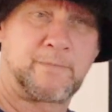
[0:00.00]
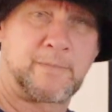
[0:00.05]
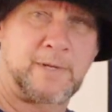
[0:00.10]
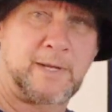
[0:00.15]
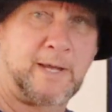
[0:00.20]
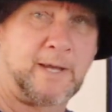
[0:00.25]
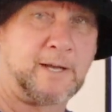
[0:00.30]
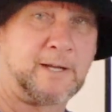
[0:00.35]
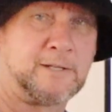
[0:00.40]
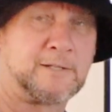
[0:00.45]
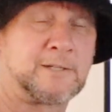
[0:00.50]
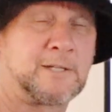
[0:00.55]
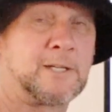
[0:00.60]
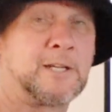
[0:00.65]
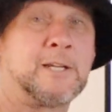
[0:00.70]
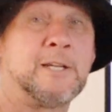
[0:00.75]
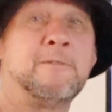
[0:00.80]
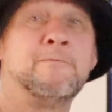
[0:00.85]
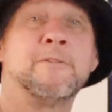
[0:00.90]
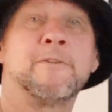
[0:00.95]
heads,
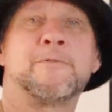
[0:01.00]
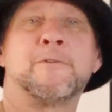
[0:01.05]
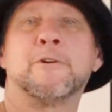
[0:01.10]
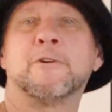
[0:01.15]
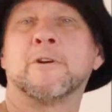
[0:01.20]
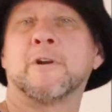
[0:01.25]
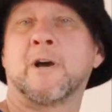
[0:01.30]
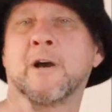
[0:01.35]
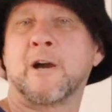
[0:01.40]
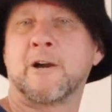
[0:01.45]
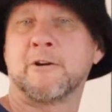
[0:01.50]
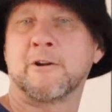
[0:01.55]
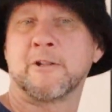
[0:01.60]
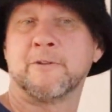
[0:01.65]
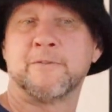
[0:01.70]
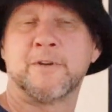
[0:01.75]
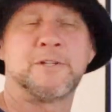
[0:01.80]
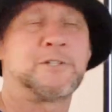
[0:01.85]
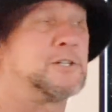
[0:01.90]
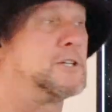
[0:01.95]
even if you're at a higher
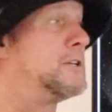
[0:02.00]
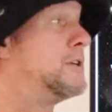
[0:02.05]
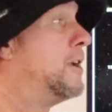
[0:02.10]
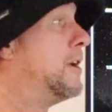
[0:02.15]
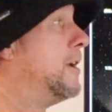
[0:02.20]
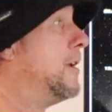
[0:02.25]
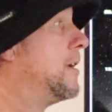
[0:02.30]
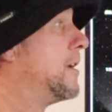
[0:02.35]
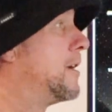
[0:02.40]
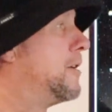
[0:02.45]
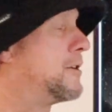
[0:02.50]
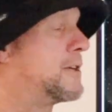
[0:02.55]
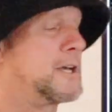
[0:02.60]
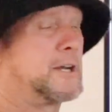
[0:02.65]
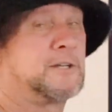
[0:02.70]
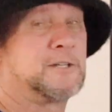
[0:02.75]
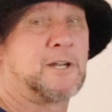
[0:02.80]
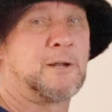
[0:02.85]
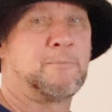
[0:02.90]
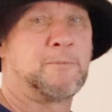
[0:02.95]
elevation and you got
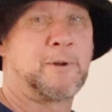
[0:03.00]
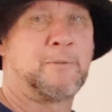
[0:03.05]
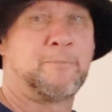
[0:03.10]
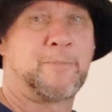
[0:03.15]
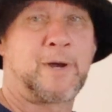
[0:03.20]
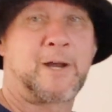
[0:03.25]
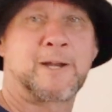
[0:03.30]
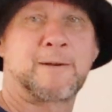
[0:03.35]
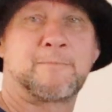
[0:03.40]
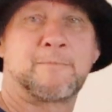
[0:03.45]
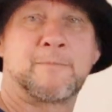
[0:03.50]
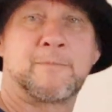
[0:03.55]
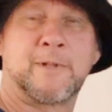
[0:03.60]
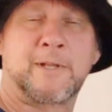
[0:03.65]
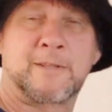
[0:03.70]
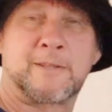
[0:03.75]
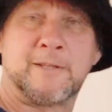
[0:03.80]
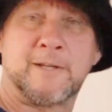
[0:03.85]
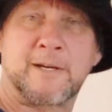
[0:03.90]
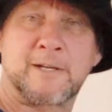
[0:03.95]
a dumb bike
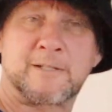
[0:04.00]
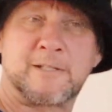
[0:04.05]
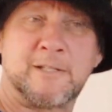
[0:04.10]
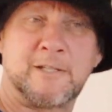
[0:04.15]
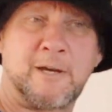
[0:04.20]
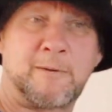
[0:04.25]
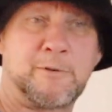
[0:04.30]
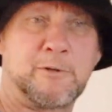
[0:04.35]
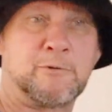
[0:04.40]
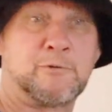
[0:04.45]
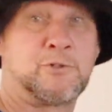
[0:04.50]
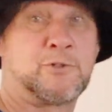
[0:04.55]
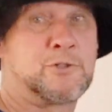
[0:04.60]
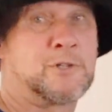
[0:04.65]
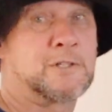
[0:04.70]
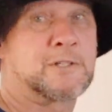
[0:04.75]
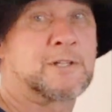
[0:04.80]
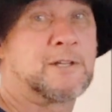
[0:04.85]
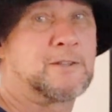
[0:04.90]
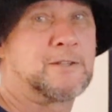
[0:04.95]
like the XCW,
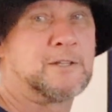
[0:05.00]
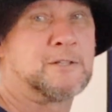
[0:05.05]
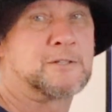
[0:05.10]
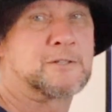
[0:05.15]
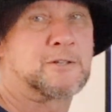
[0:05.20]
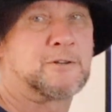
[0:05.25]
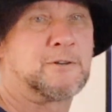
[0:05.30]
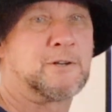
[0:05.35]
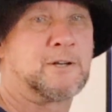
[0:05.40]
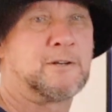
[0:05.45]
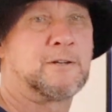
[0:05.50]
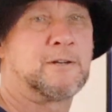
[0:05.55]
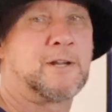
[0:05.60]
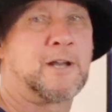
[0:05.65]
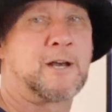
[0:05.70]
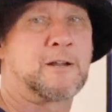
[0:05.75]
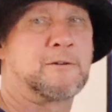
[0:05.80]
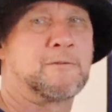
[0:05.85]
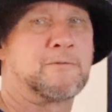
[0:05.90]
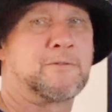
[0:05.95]
just get the insert
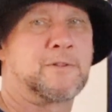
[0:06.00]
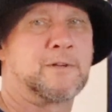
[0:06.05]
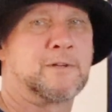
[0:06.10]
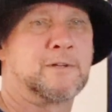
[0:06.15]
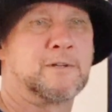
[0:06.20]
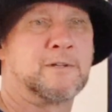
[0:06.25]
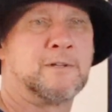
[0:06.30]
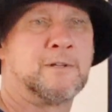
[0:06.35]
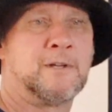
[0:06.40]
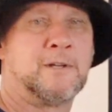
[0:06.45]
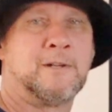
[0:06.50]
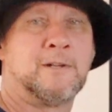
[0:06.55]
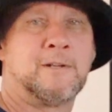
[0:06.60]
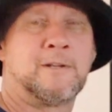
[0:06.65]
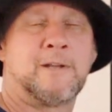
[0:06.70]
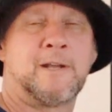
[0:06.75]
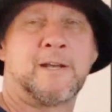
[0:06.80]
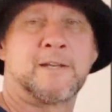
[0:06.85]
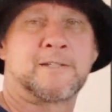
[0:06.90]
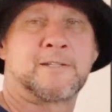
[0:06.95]
out of the
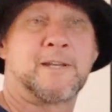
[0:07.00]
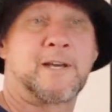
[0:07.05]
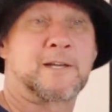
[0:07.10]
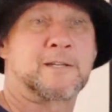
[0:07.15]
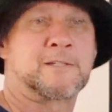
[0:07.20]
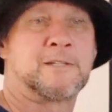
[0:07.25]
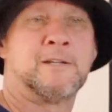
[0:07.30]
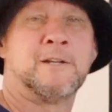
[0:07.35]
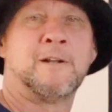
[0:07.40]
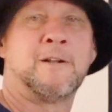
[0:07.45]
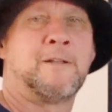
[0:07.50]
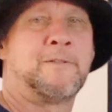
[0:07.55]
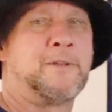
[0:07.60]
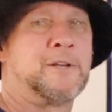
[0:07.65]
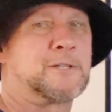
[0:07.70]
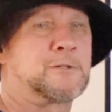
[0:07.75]
SX. They